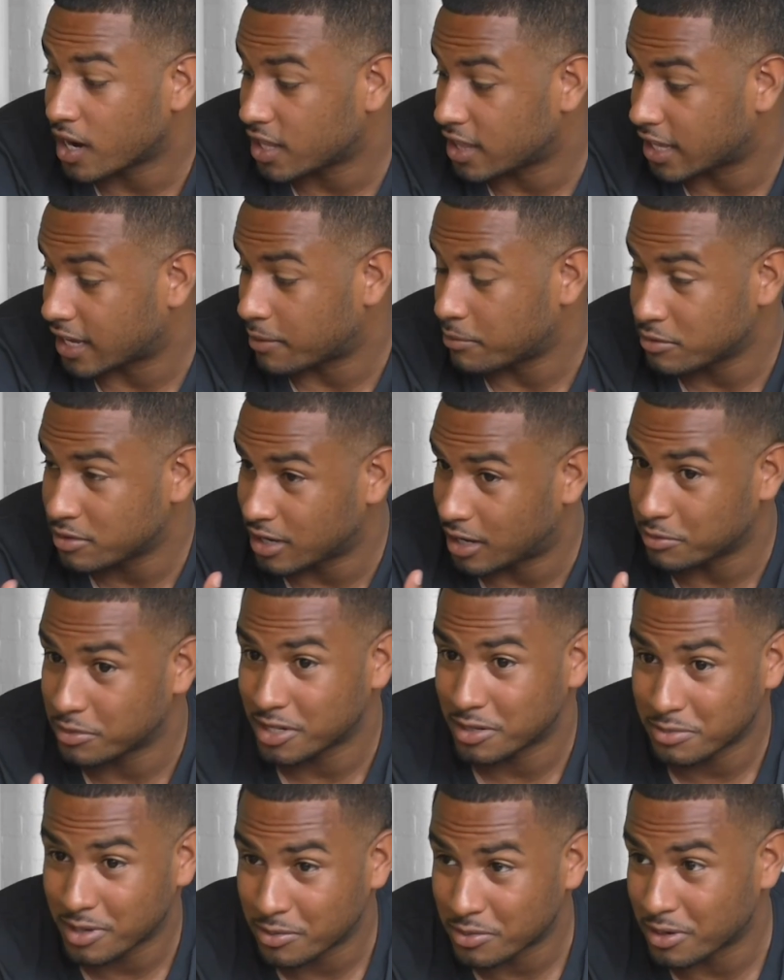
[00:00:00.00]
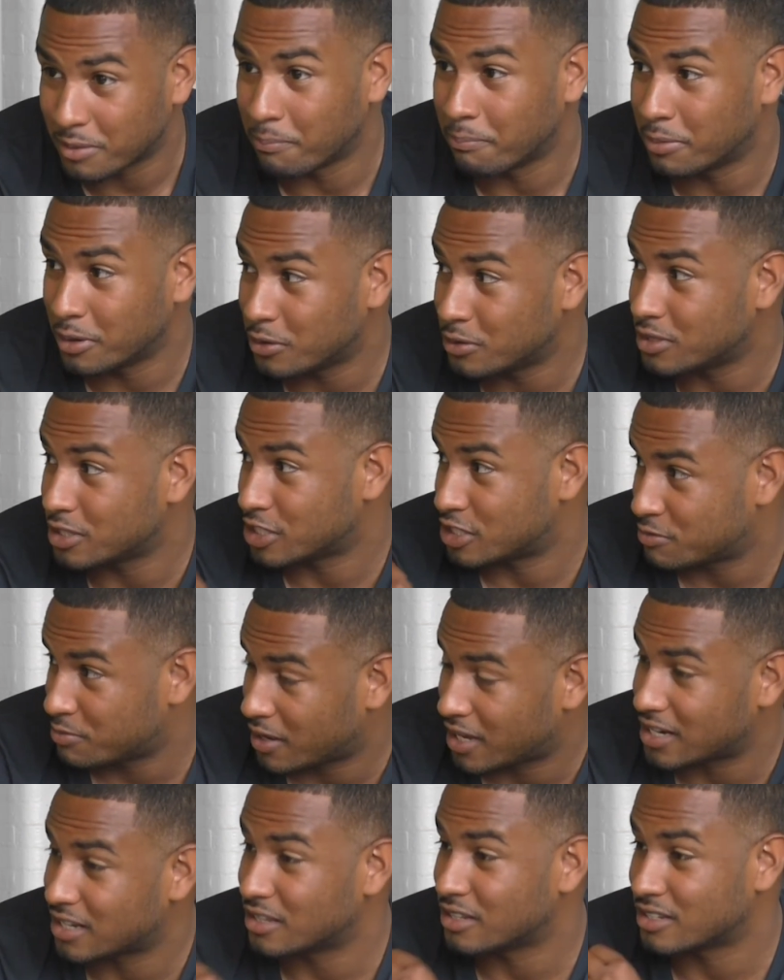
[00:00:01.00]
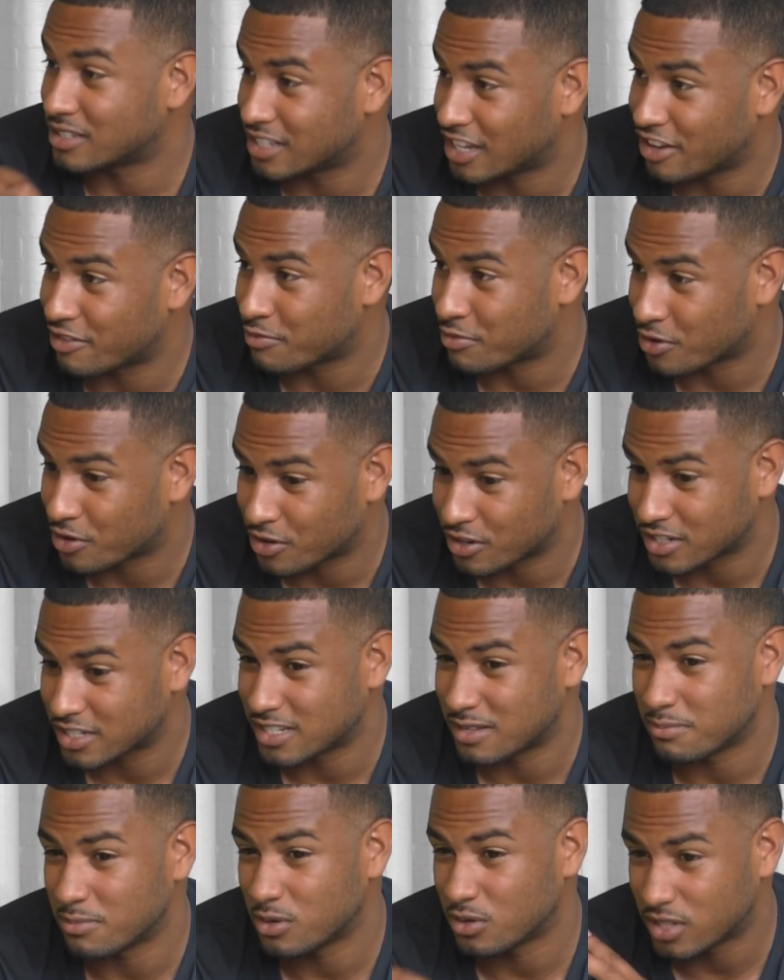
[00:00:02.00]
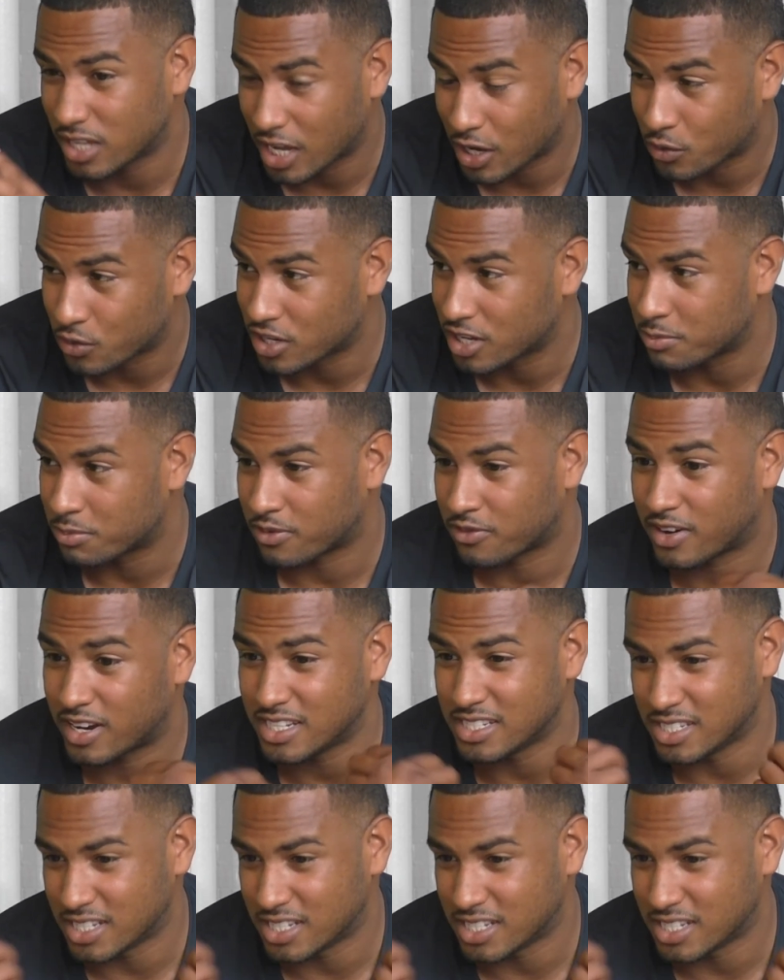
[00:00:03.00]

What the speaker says: Like, I'm going to be able to build a spot in the South Bronx and build equity and provide